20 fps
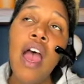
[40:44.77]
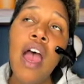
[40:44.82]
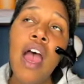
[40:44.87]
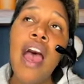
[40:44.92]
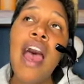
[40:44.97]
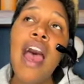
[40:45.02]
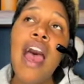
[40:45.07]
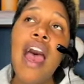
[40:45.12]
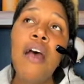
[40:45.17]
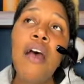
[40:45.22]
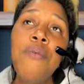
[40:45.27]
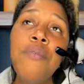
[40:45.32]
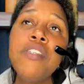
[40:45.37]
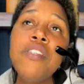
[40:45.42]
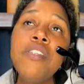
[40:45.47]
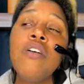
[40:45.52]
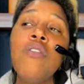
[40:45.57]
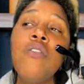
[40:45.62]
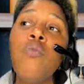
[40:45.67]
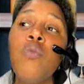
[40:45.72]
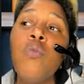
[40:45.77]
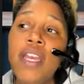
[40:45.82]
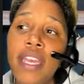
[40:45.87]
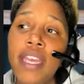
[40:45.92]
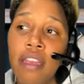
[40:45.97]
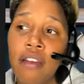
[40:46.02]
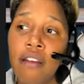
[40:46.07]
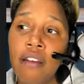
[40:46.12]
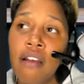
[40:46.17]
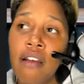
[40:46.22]
I was
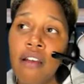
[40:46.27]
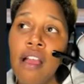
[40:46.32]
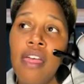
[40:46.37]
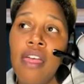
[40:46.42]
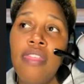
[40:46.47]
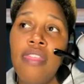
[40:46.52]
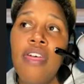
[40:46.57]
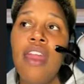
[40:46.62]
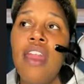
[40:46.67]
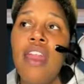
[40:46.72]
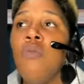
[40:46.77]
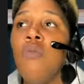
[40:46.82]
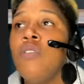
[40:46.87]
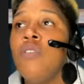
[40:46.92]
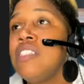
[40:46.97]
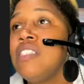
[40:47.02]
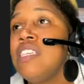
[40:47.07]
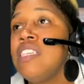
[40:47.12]
aware that I wasn't